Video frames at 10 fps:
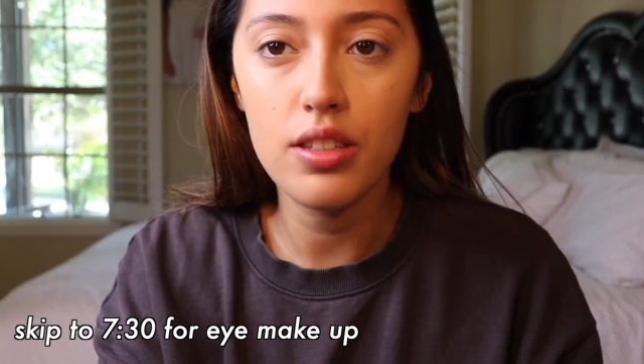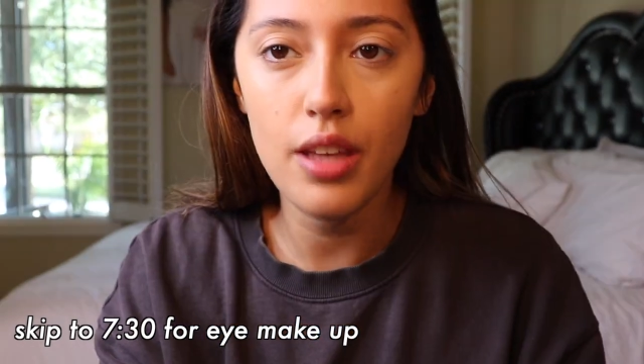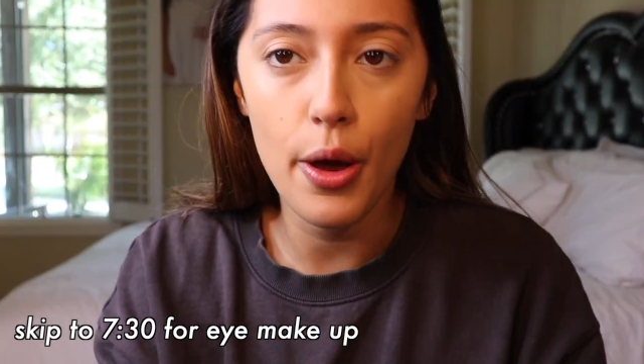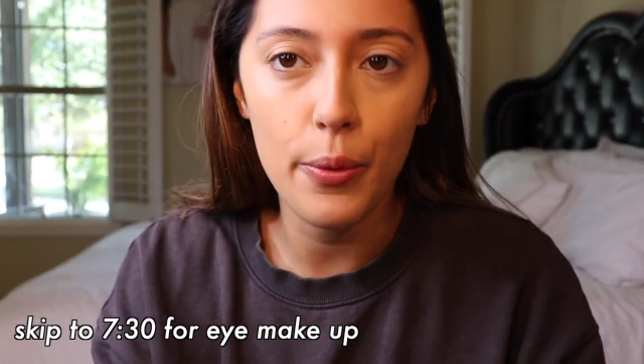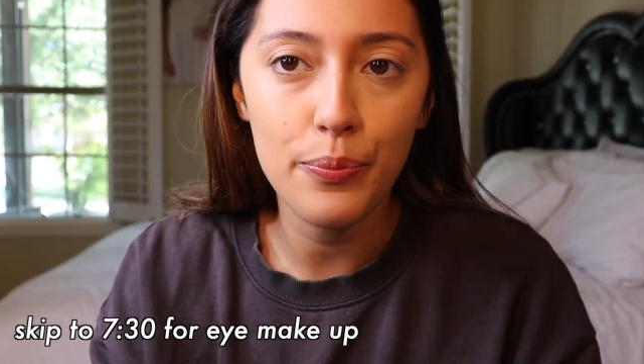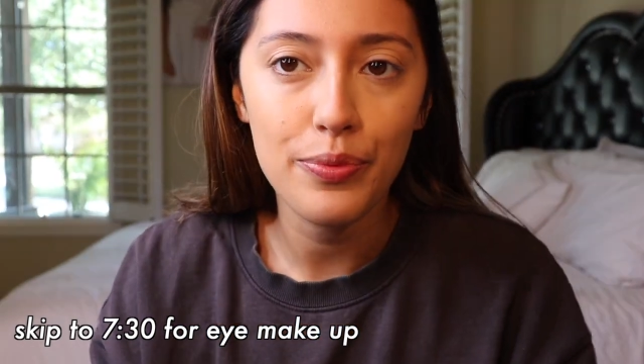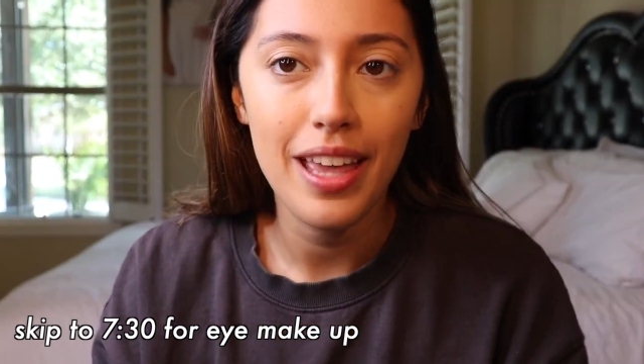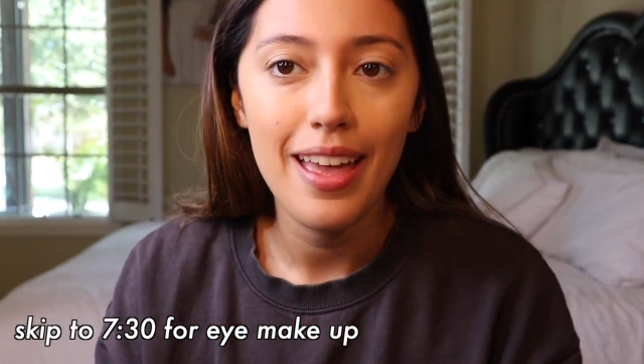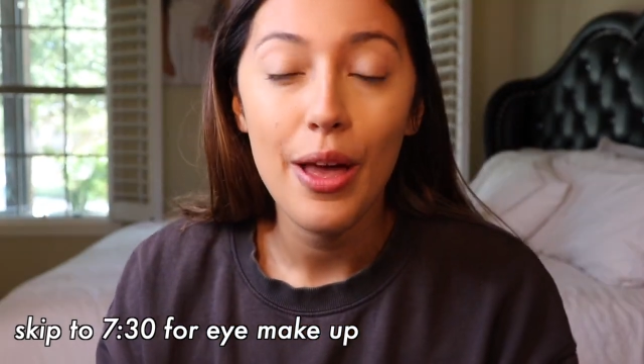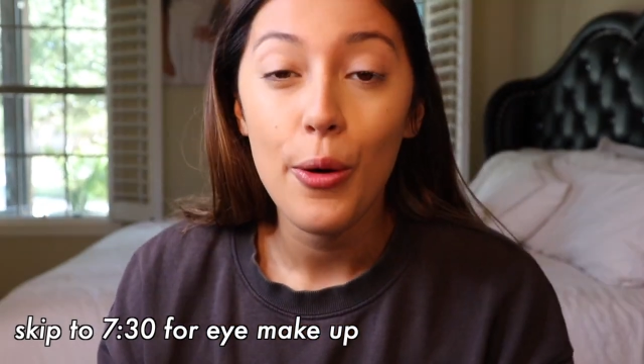So
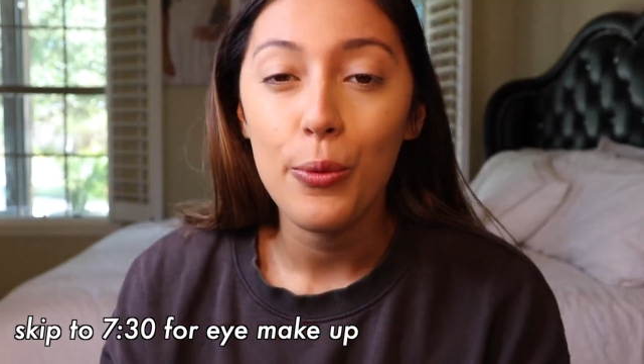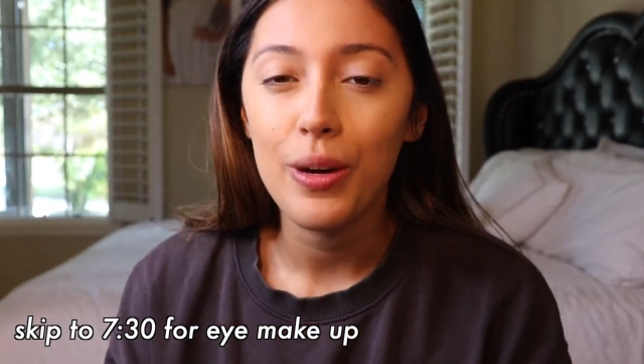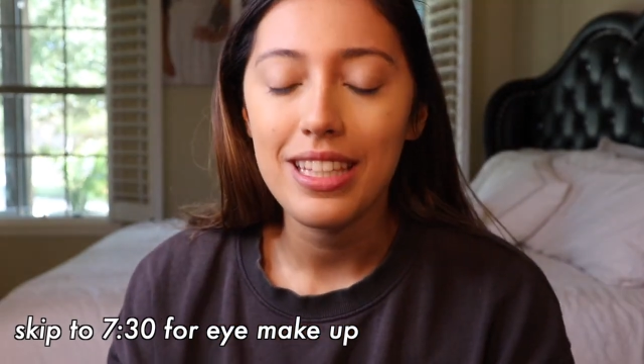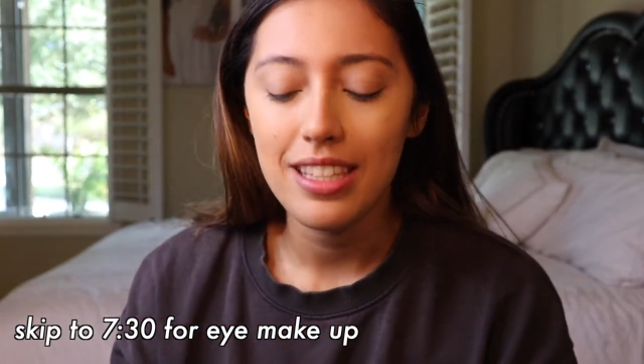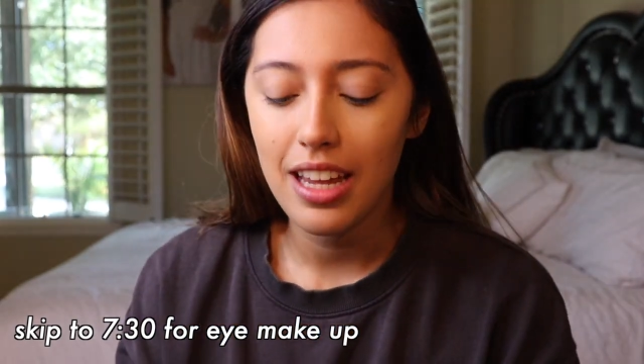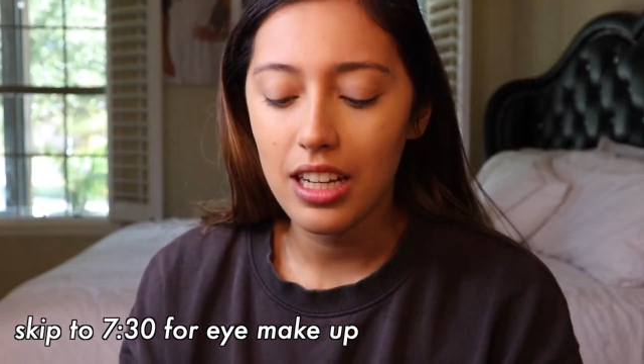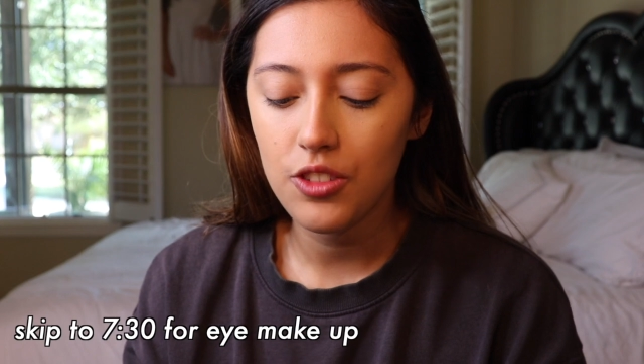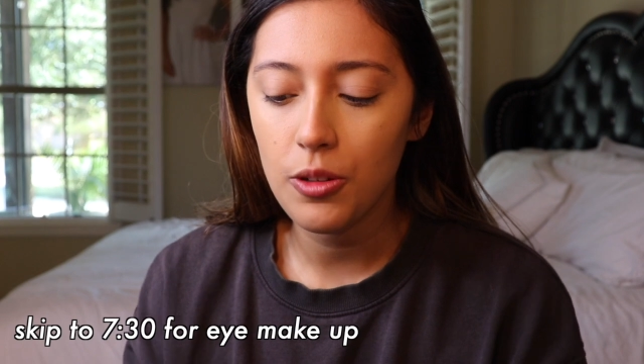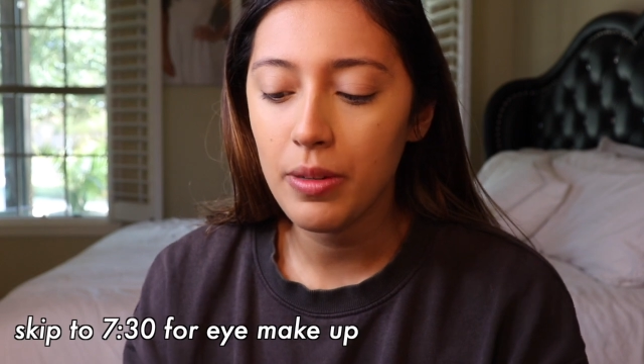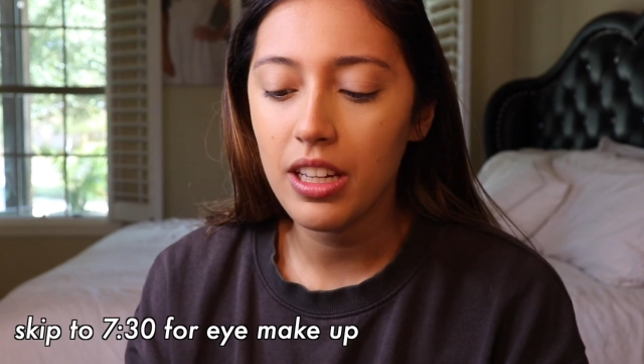what's
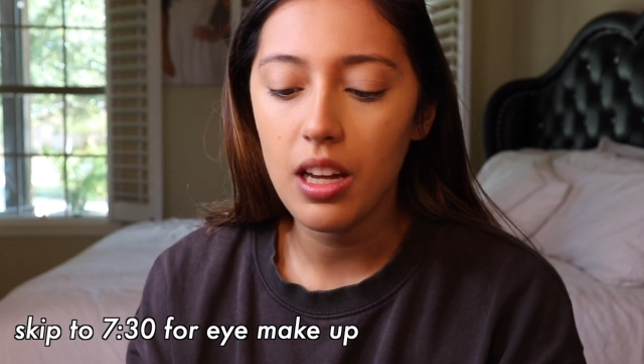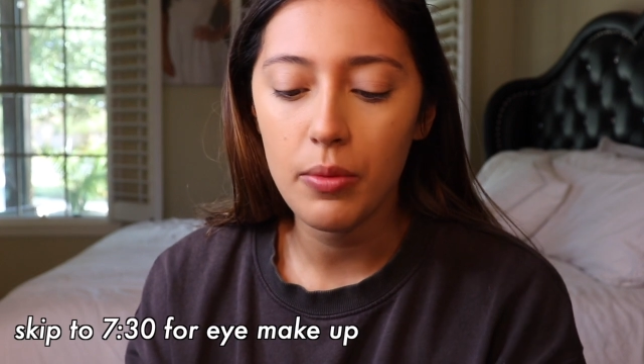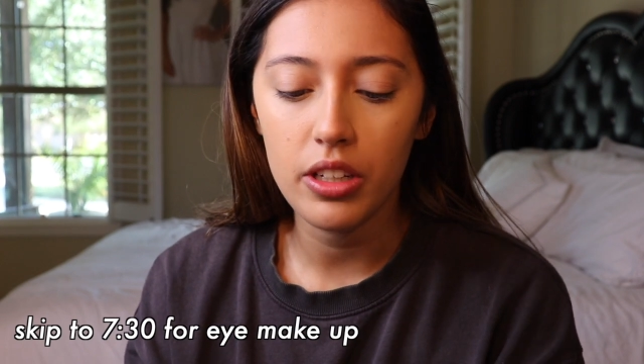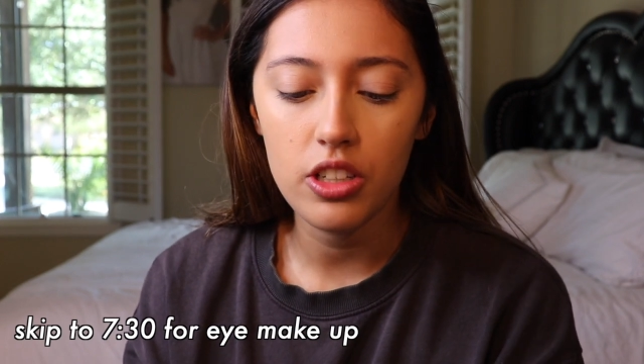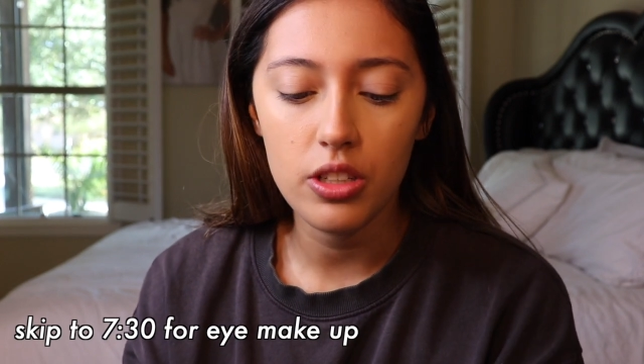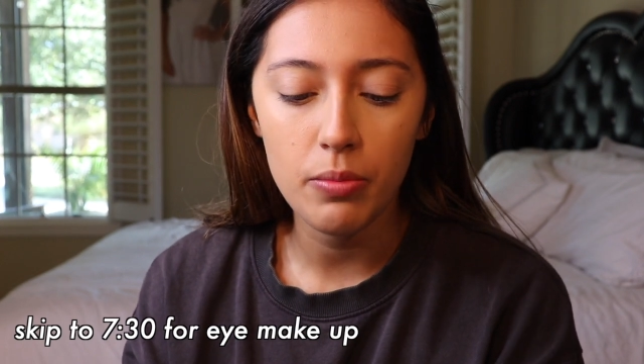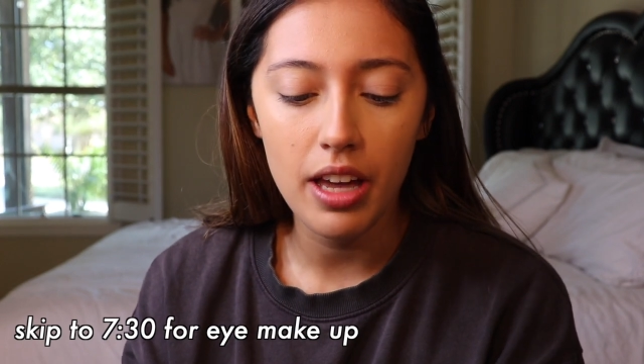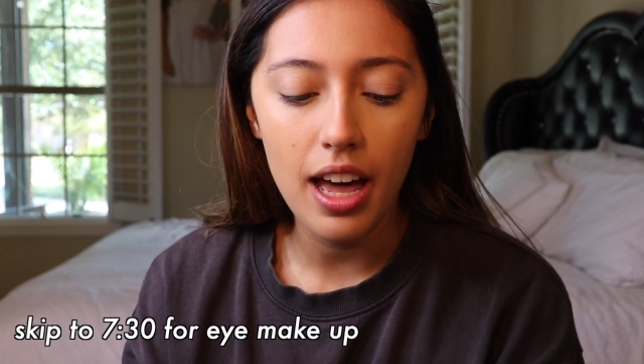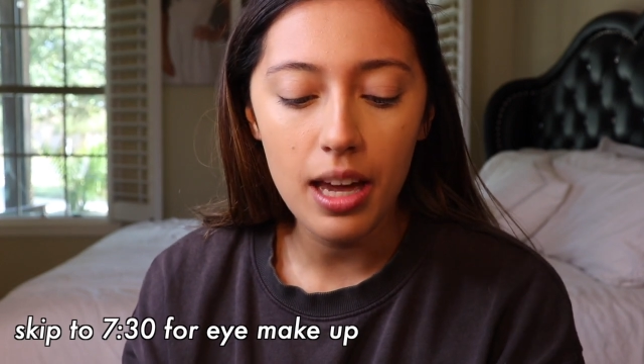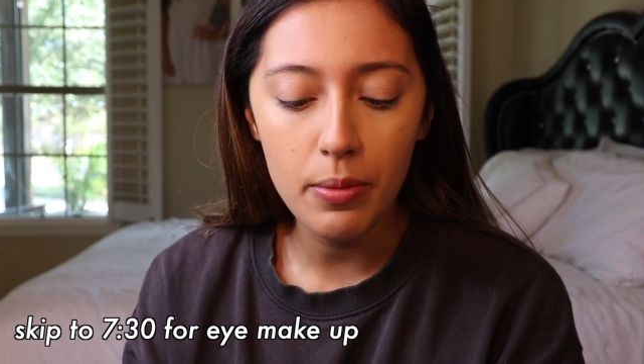next for me? I'm gonna do
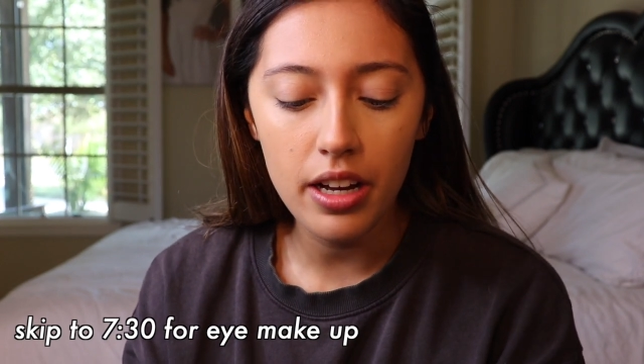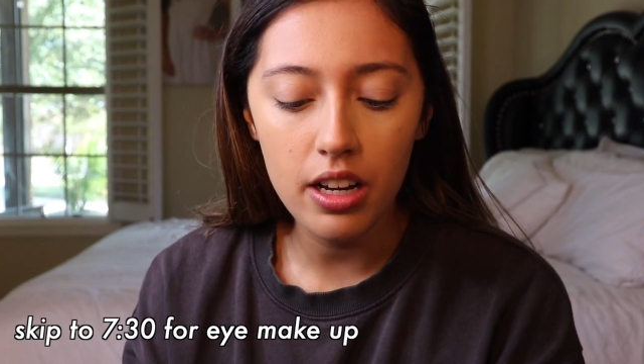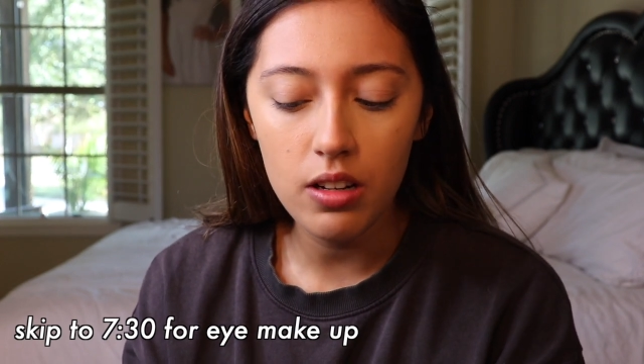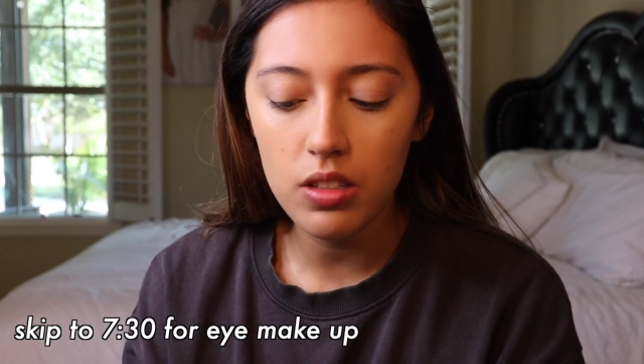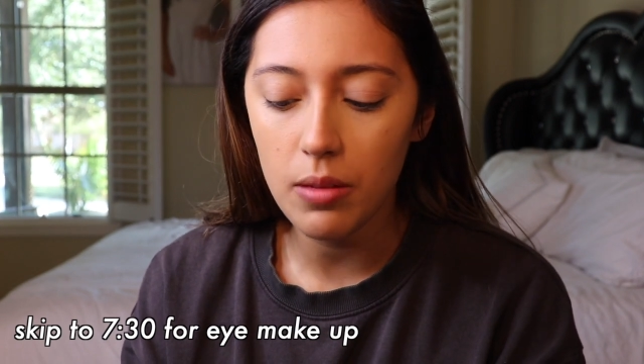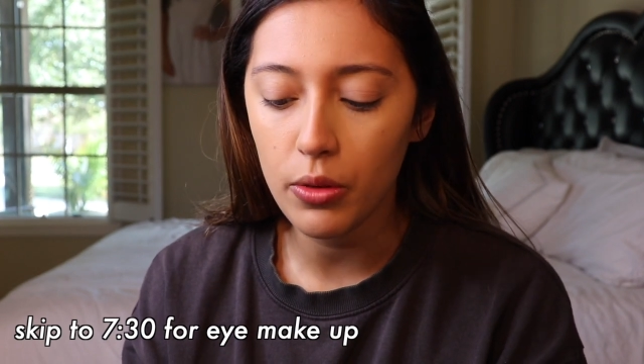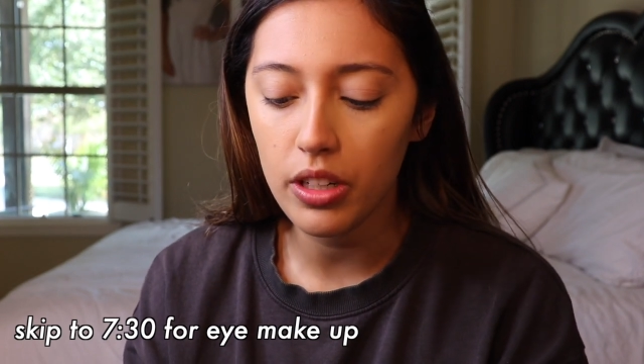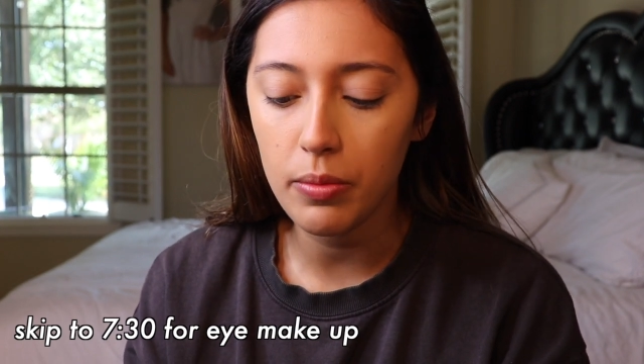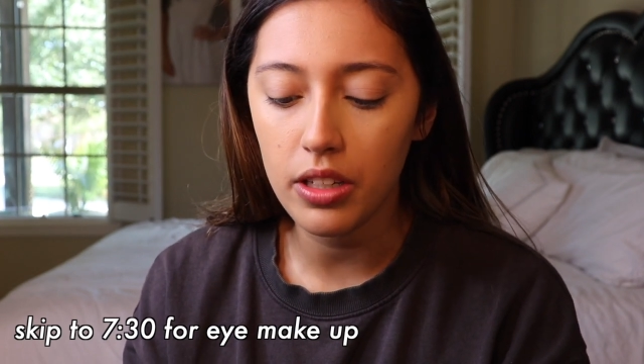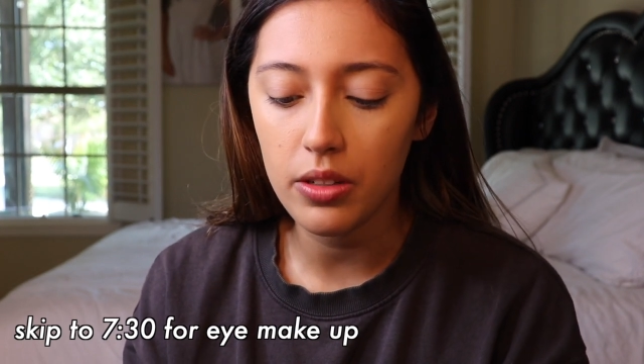my eyebrows. I'm
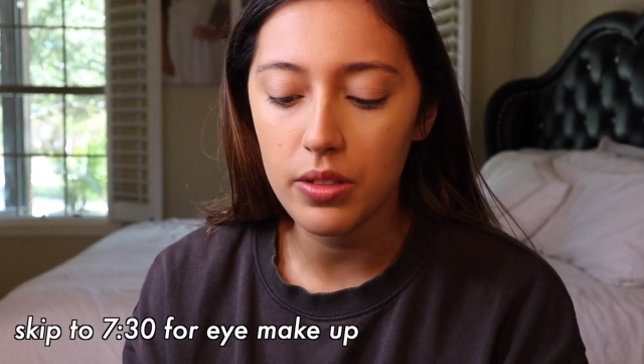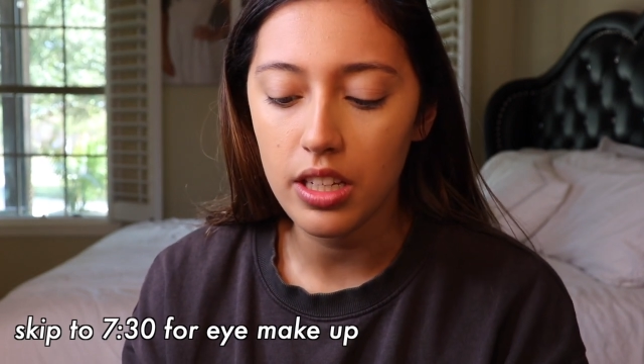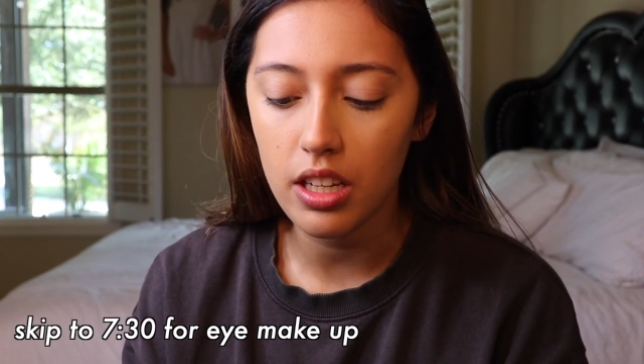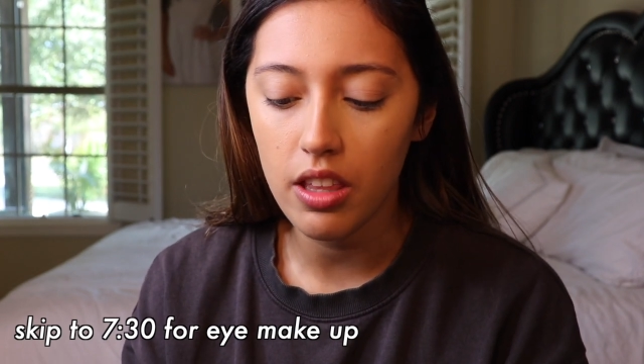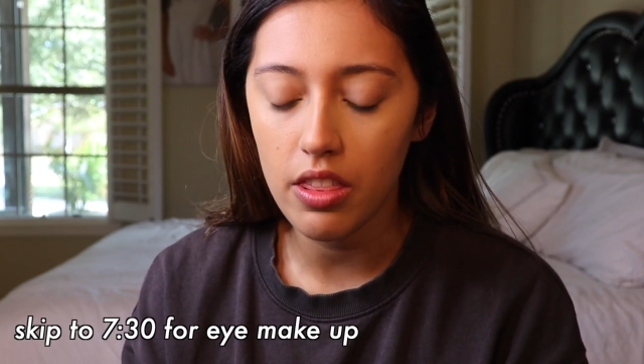going to be using